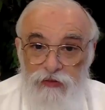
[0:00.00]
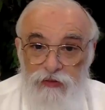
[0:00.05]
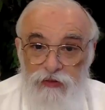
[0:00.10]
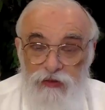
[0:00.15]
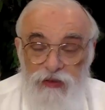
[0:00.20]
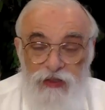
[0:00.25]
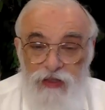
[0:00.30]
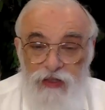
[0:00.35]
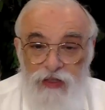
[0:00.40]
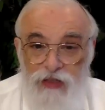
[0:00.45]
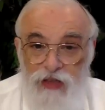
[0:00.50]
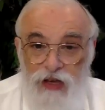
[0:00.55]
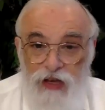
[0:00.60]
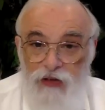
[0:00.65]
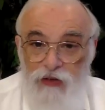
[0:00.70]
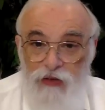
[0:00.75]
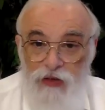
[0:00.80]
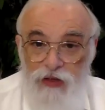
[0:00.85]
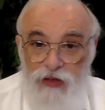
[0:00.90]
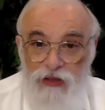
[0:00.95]
It doesn't
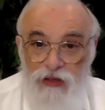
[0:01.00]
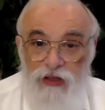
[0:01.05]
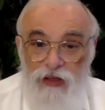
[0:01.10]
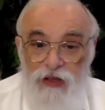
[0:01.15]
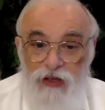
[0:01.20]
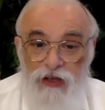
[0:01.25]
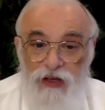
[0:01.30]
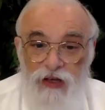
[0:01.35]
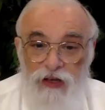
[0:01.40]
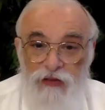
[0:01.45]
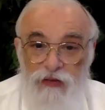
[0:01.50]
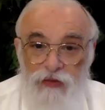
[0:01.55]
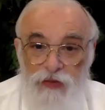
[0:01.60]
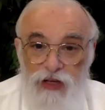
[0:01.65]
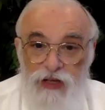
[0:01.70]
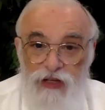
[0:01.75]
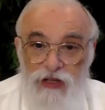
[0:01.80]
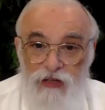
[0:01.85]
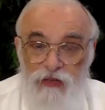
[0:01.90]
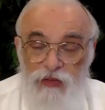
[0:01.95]
start with a
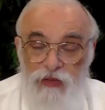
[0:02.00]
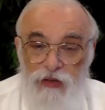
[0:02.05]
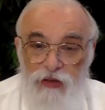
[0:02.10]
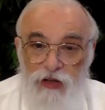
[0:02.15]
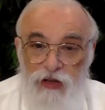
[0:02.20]
reasonable,